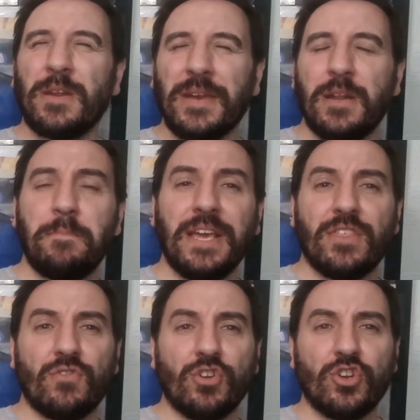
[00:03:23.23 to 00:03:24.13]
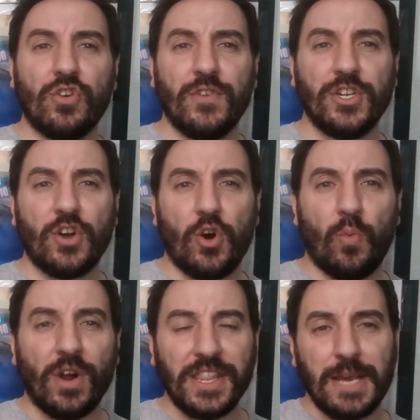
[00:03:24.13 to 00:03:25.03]
have been Ibiza Uncovered or
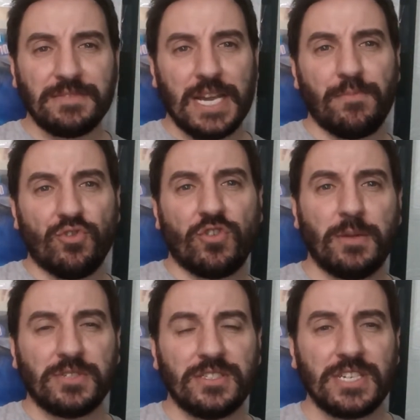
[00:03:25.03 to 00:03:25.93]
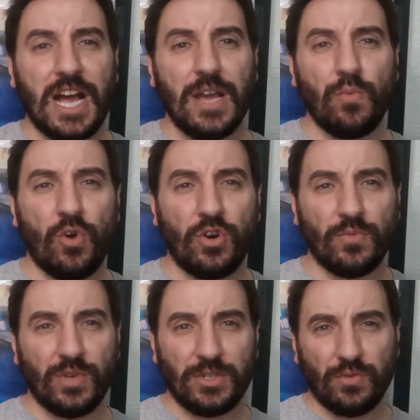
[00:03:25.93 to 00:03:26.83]
one of them type programmes on Sky One,
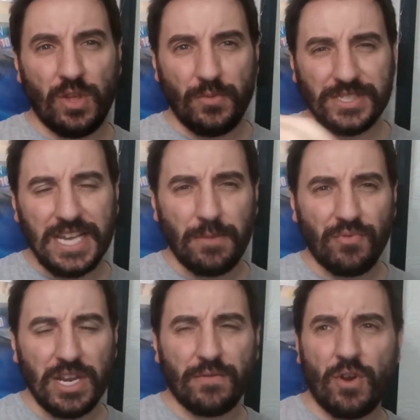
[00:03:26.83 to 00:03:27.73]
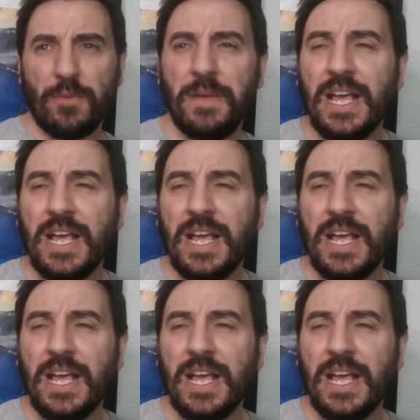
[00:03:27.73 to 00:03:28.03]
which it was the ad break from.